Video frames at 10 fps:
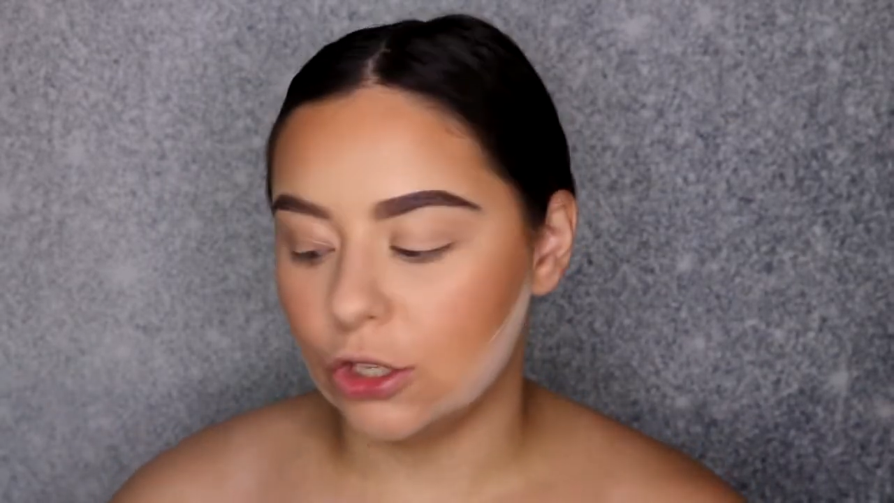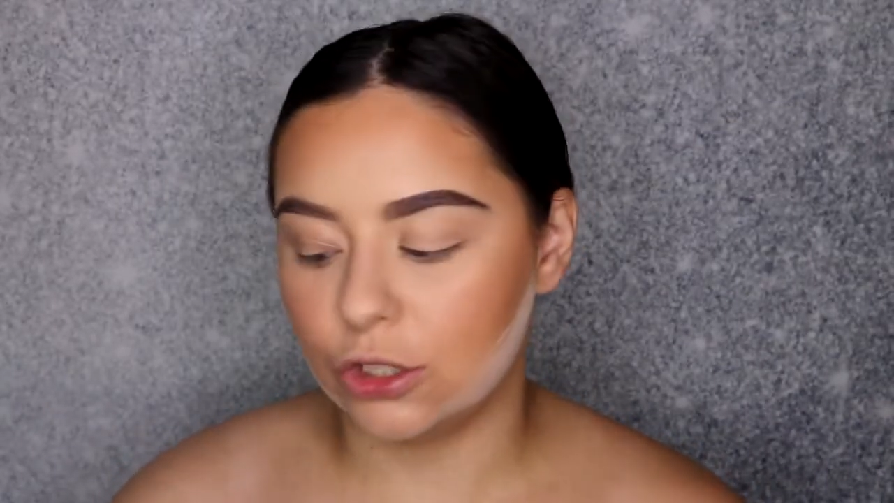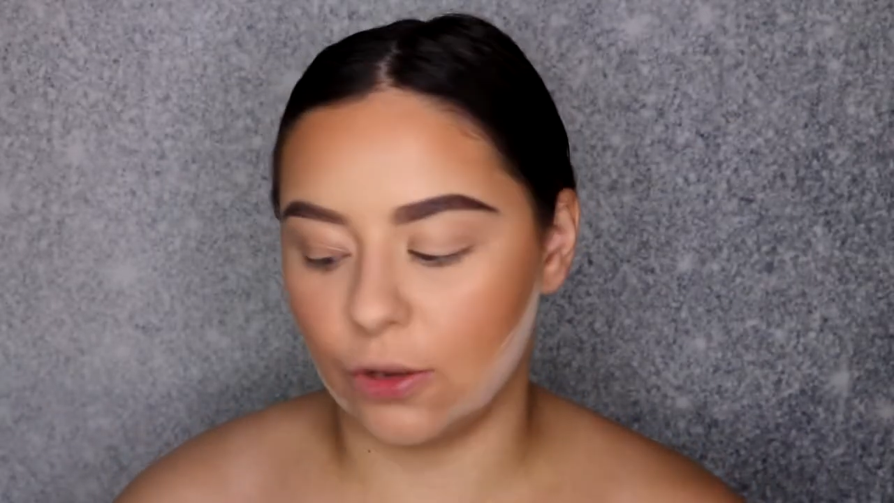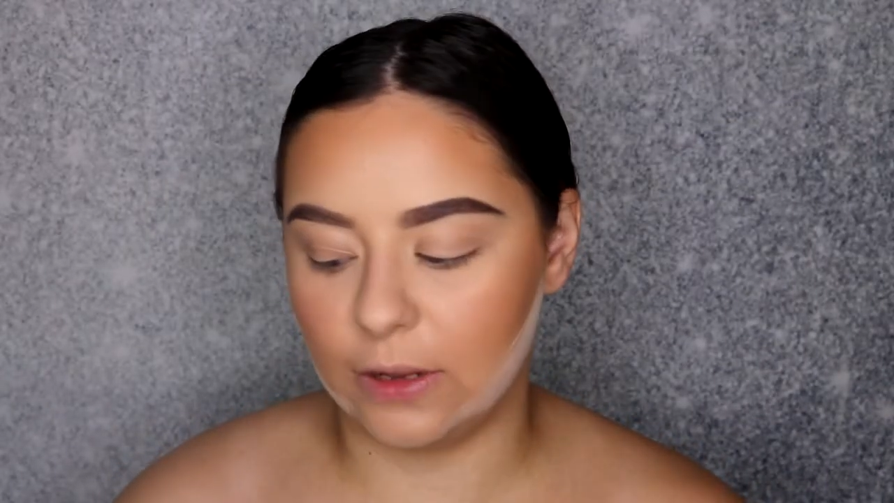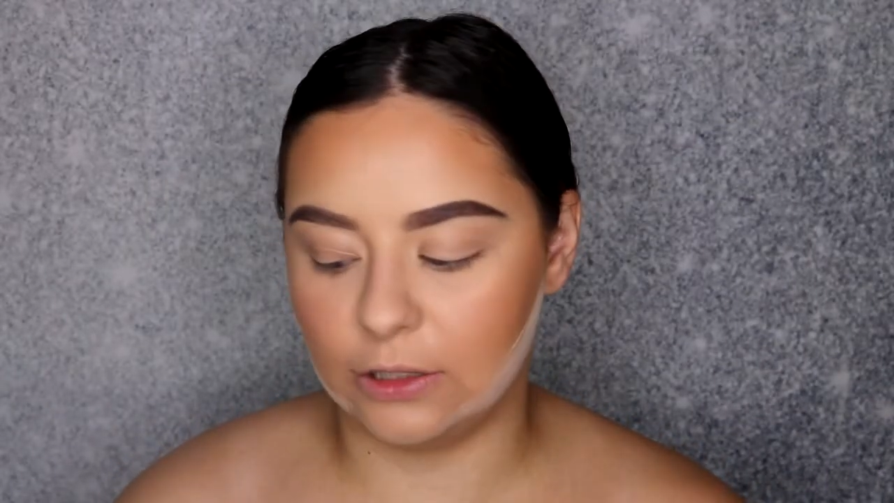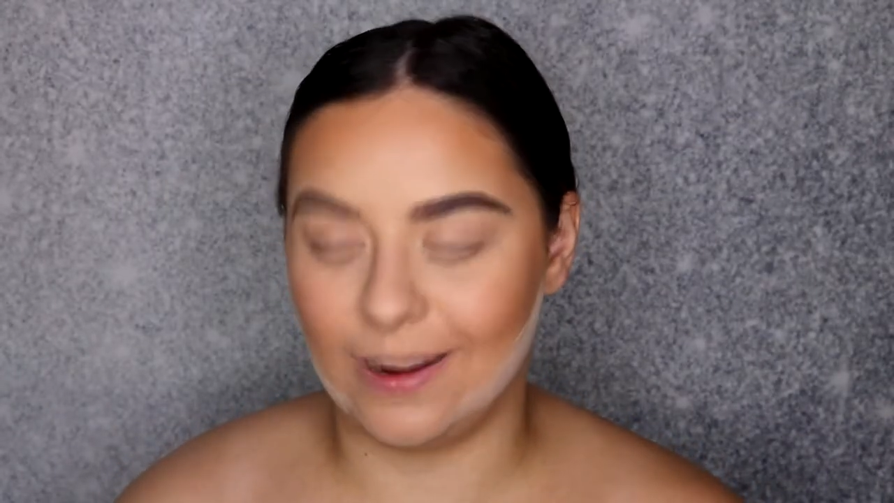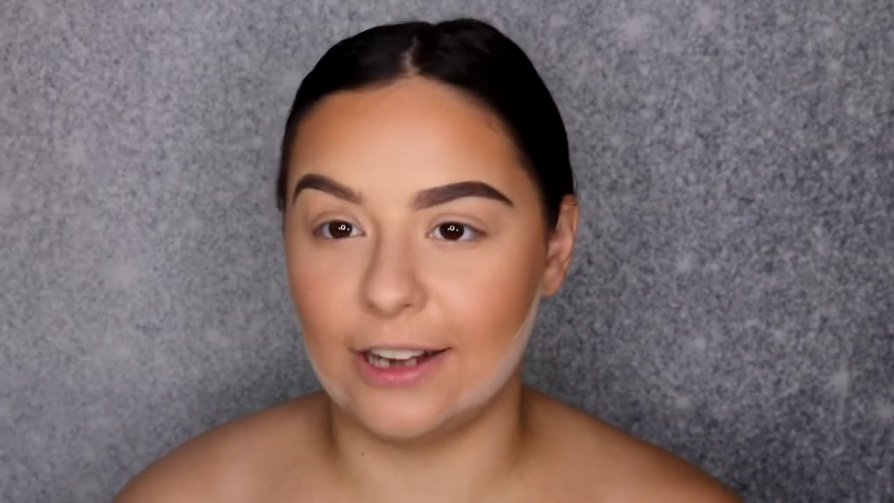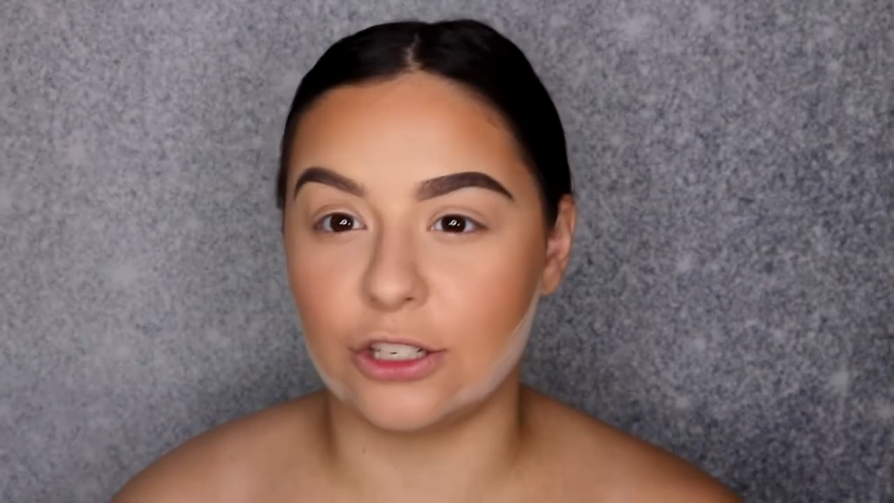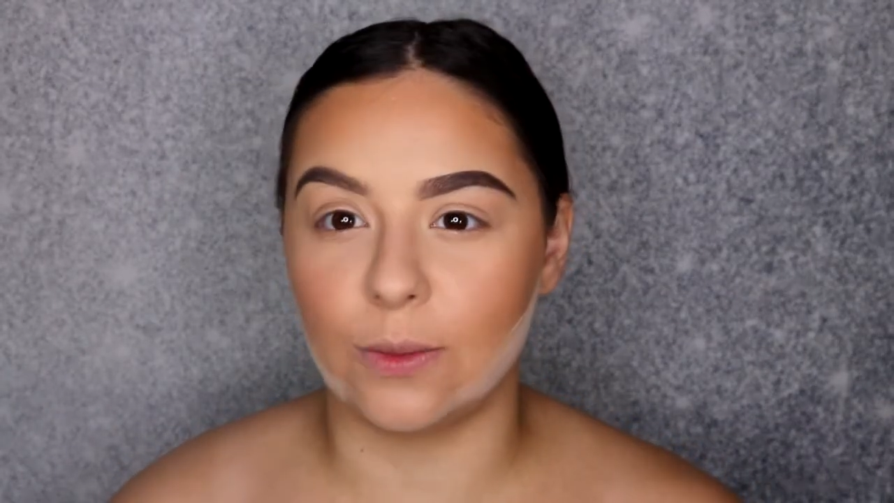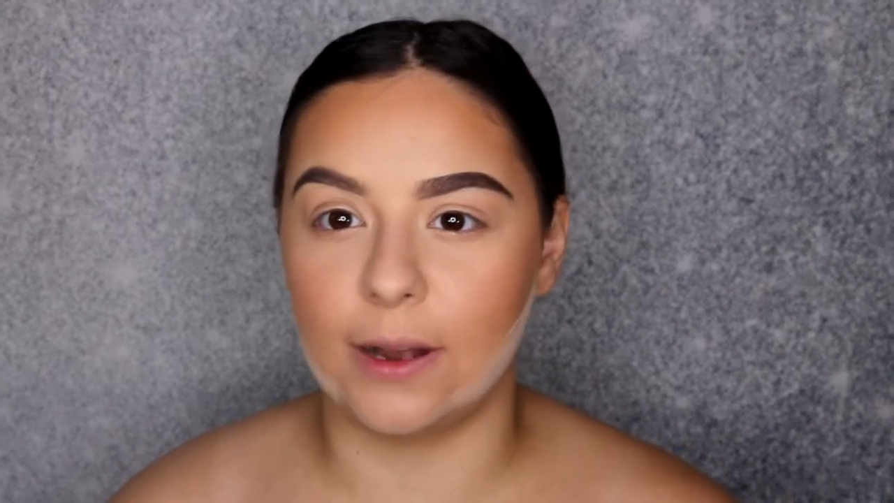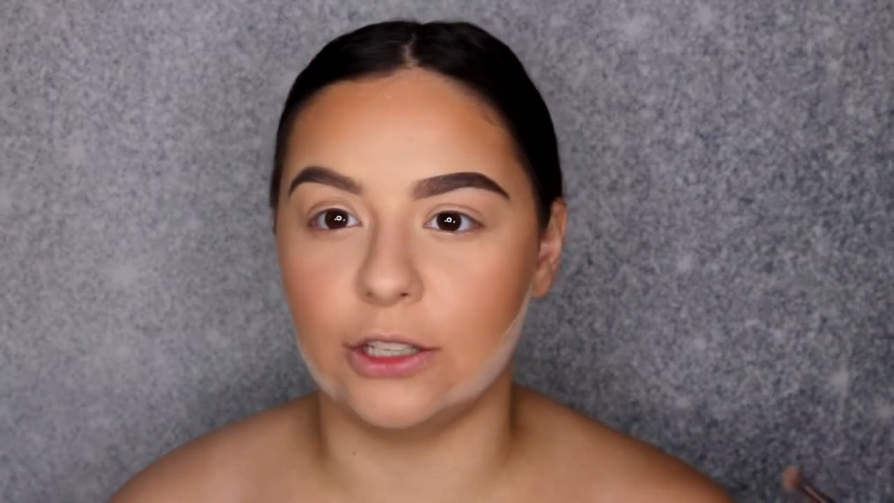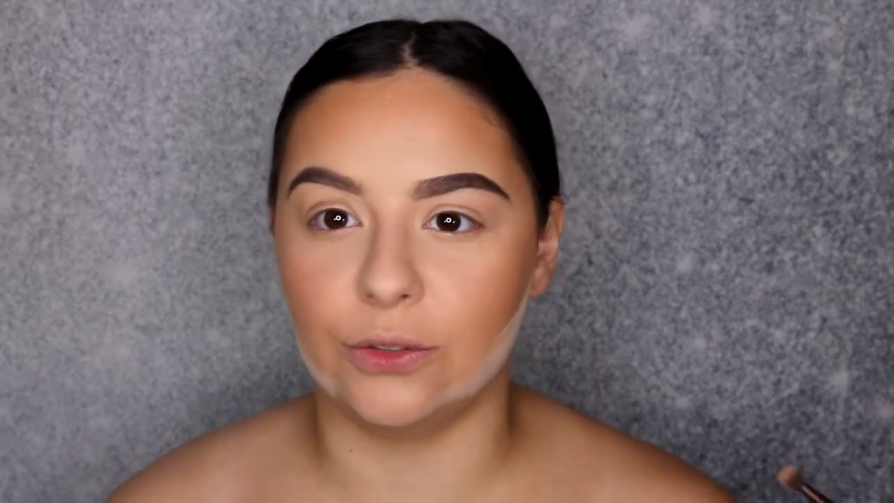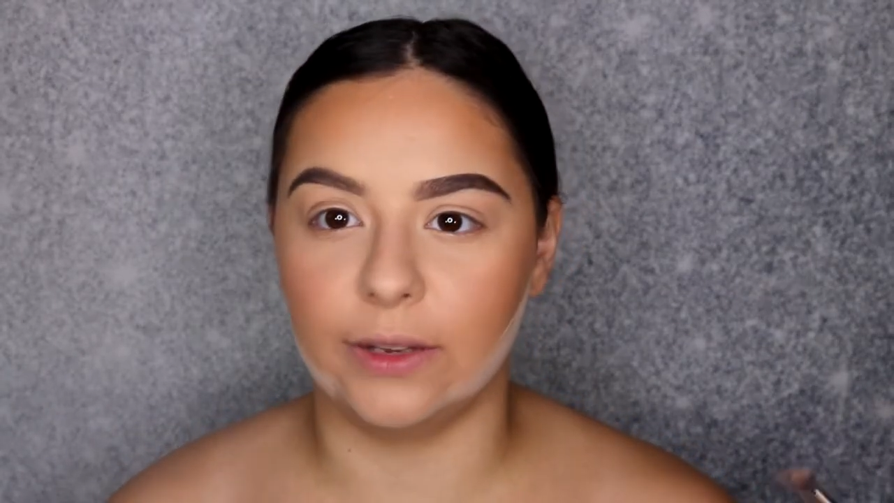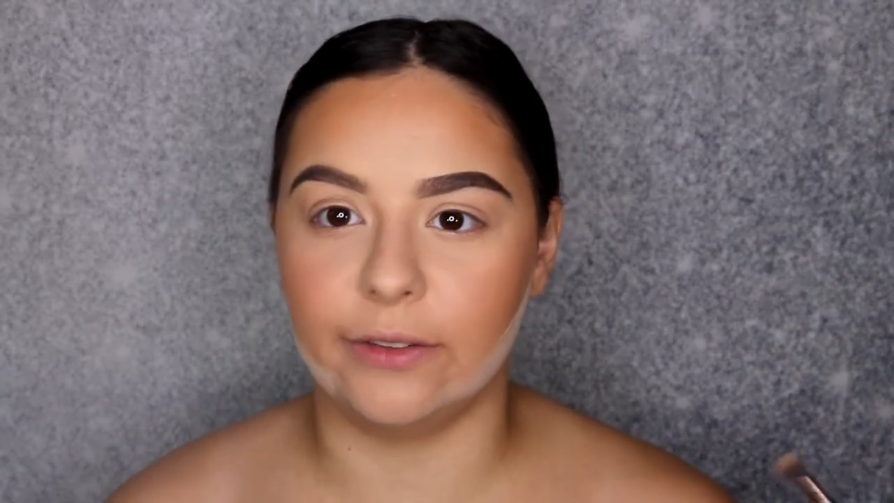so that's why I just wanted to